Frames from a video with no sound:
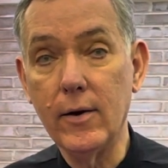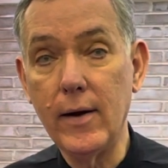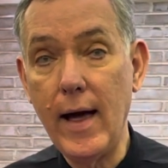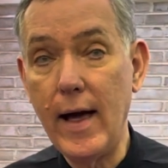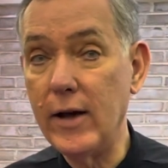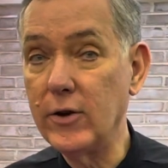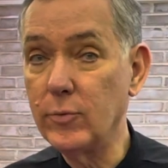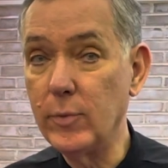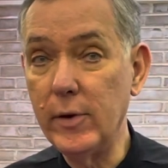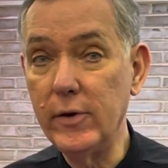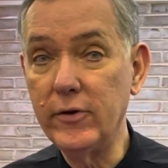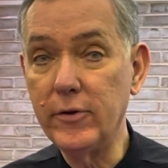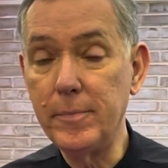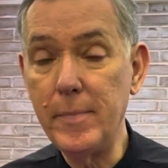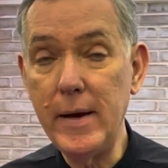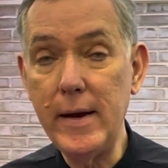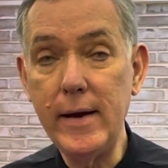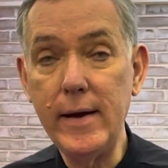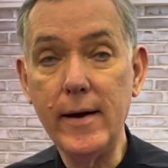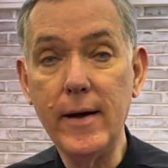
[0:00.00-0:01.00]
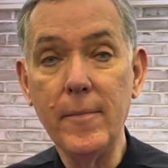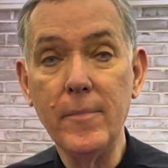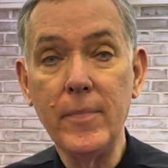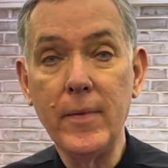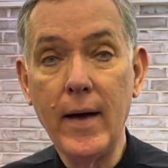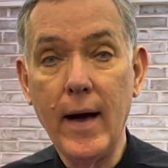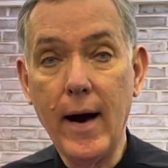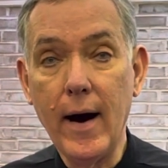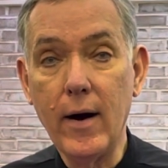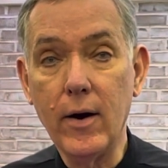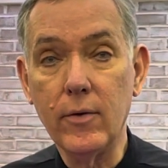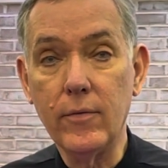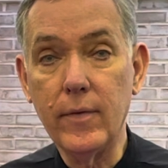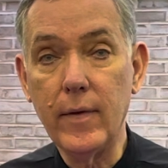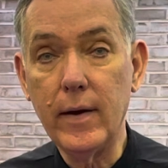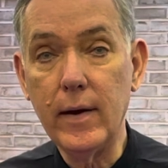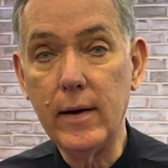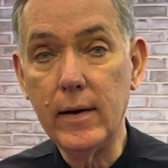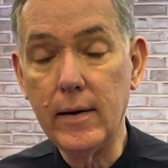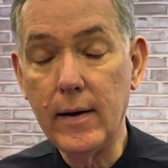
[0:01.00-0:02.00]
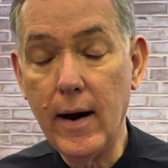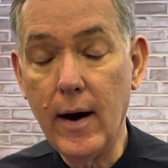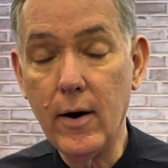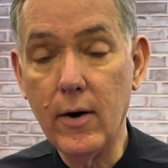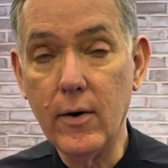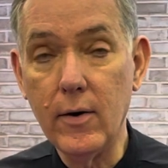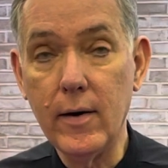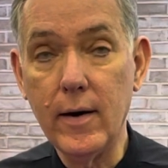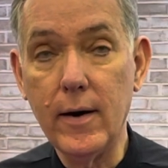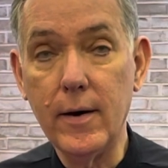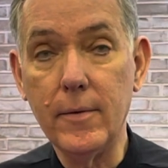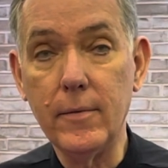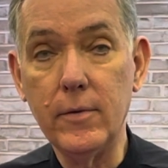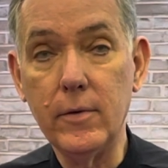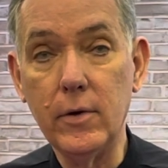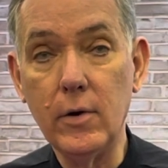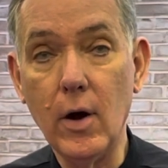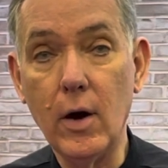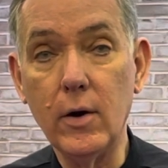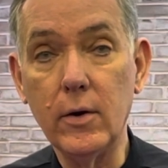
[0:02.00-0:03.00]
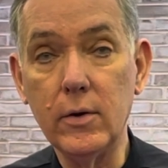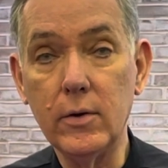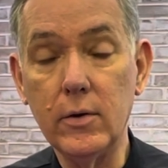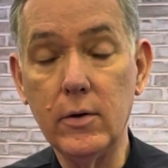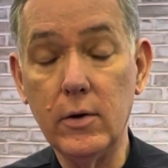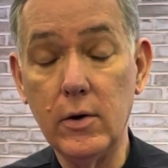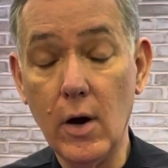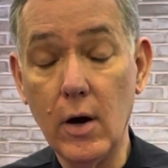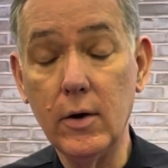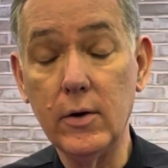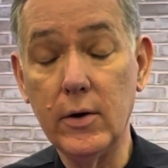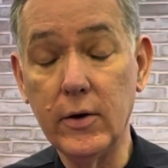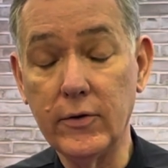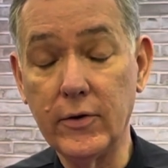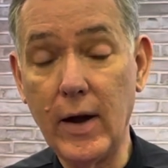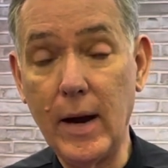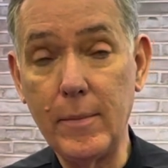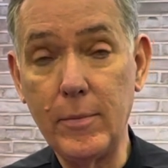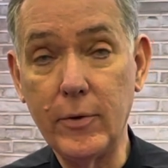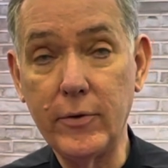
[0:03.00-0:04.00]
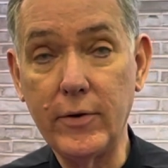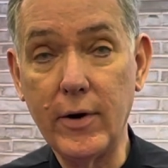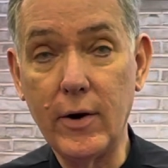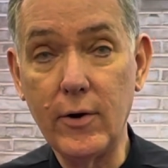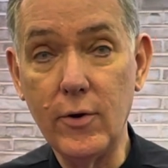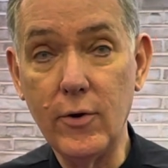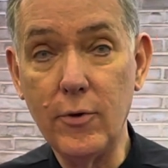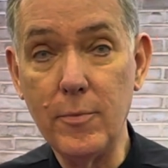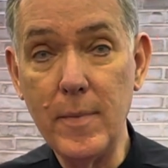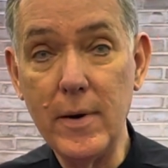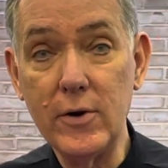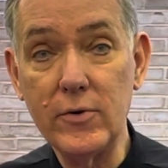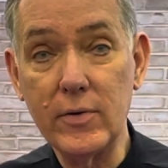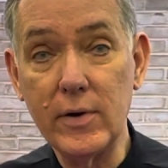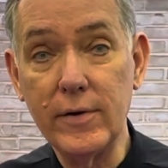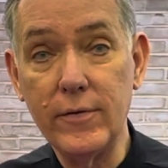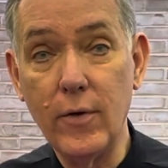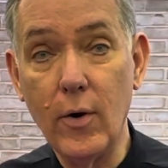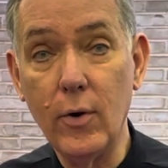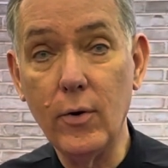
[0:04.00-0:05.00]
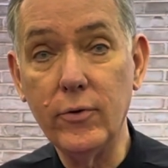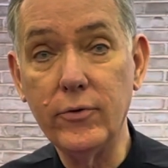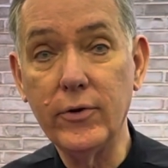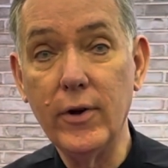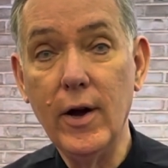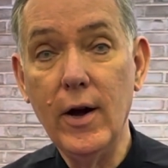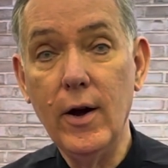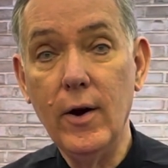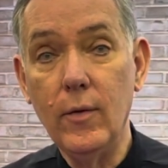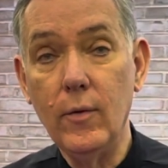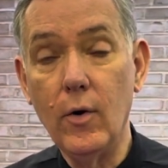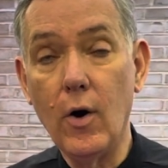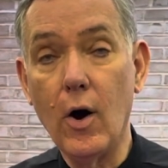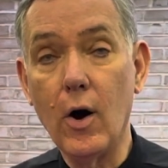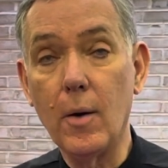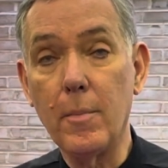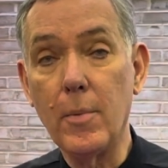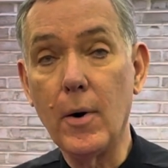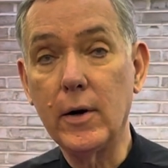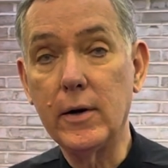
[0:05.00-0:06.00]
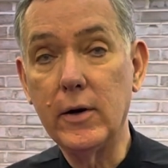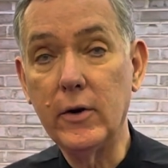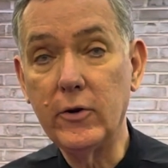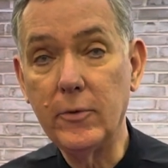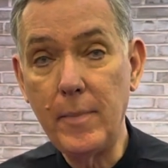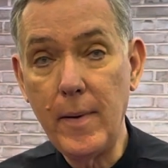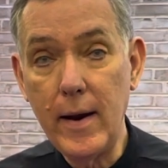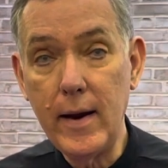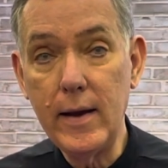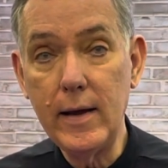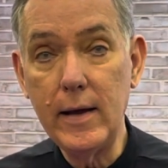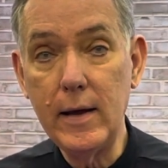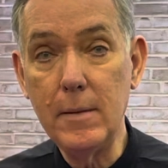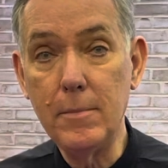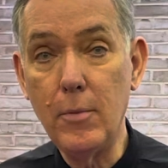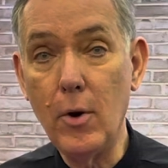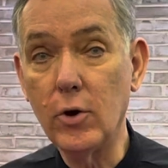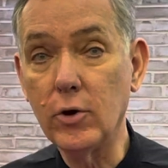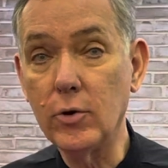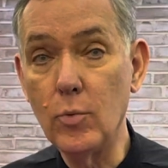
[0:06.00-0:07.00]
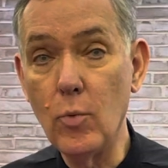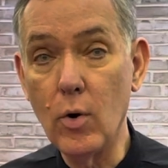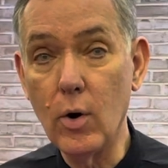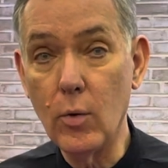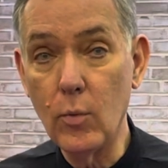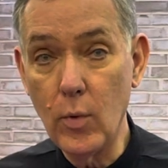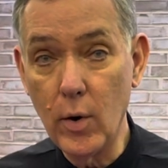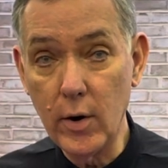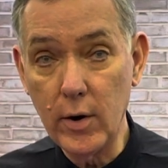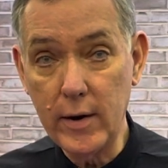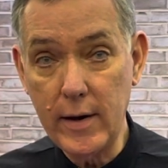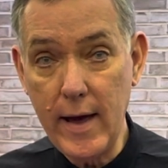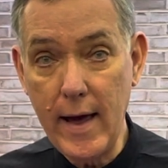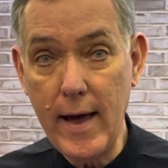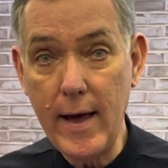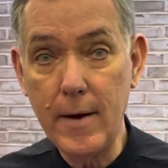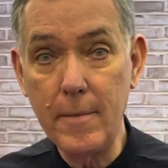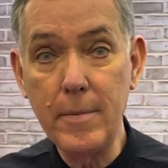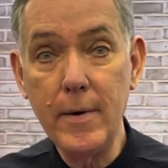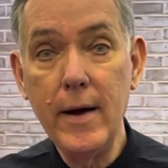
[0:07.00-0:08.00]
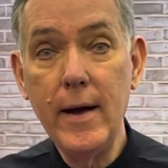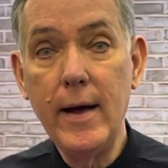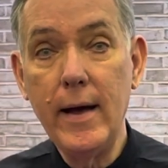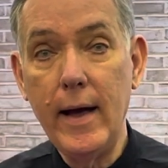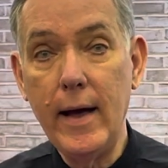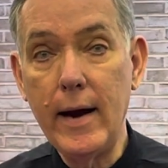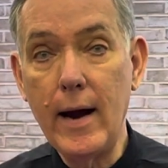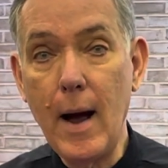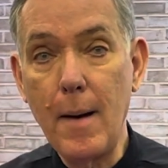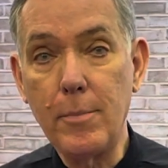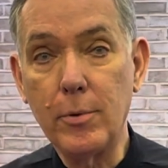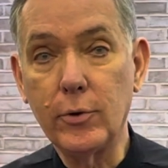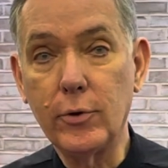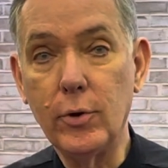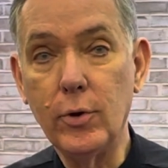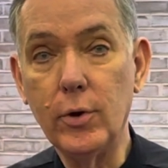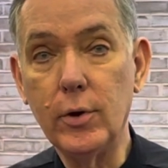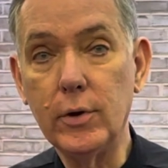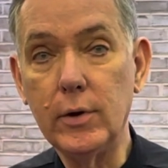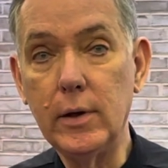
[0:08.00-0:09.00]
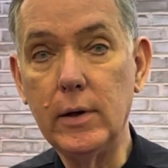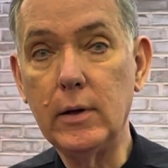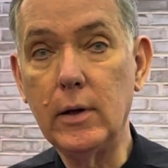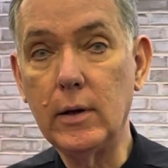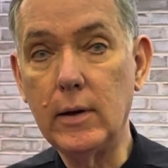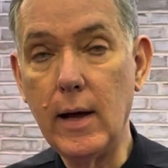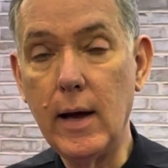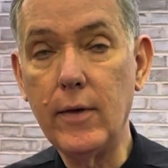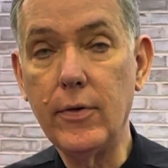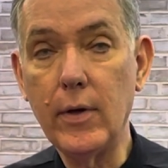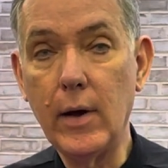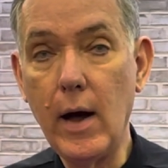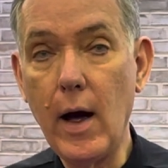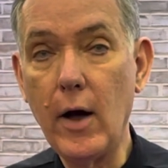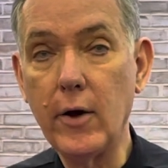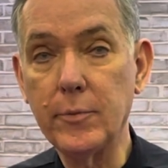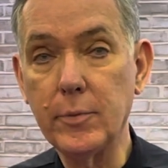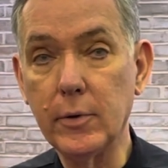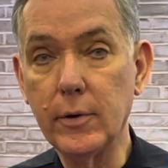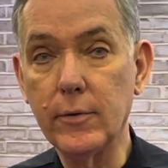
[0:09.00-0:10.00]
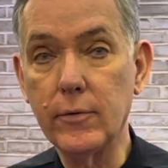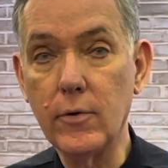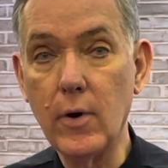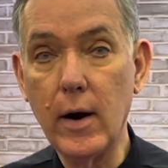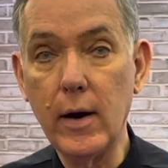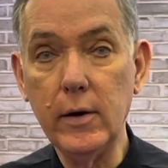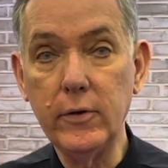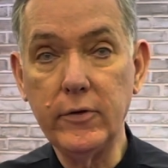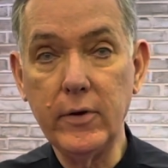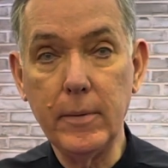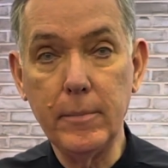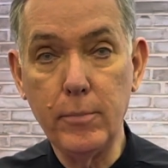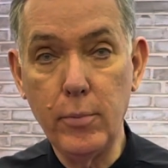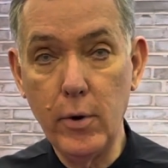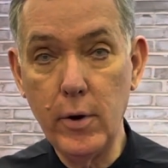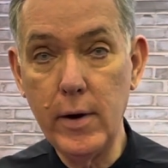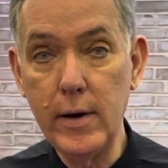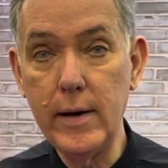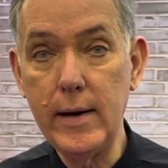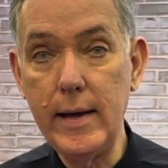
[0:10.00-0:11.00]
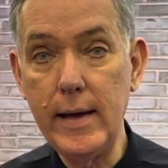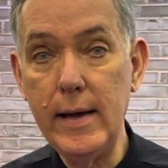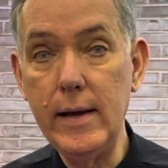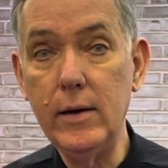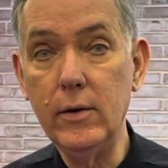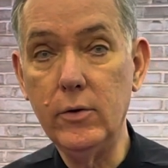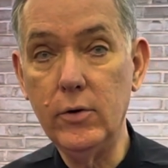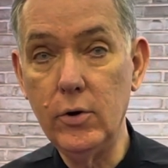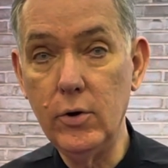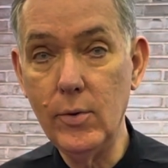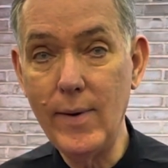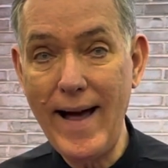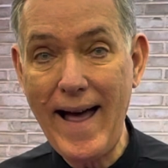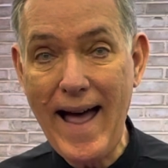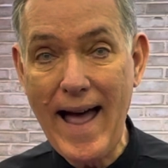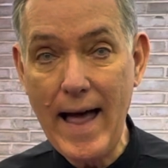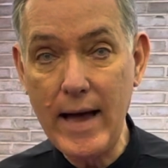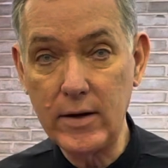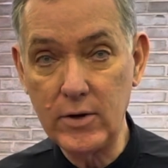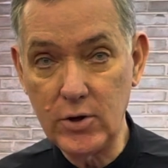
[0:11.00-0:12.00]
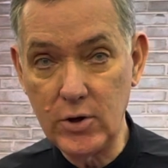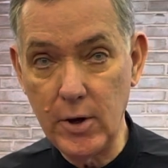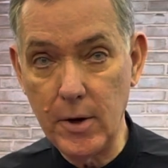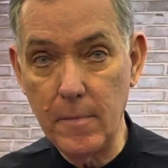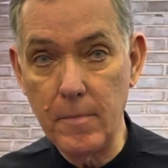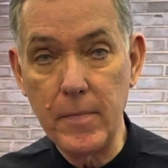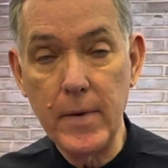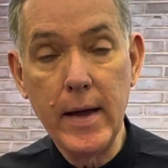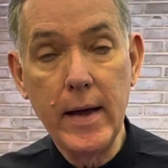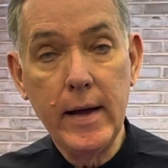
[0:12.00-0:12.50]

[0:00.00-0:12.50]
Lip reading: as we speak, our young disciples, our youth ministry folks, are participating in Baltimore Work Camp, an opportunity to take the gospel of Christ and put it into action